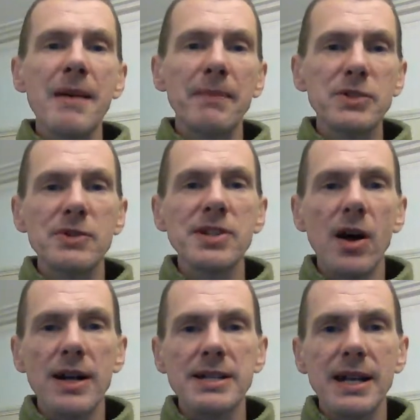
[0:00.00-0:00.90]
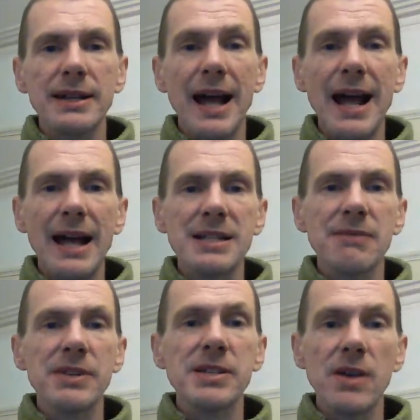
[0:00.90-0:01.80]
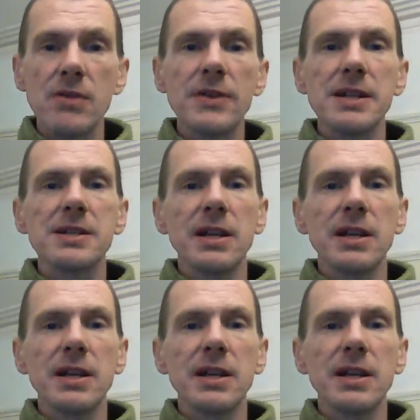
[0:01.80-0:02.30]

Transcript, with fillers: must reside in the hands of the Soviets.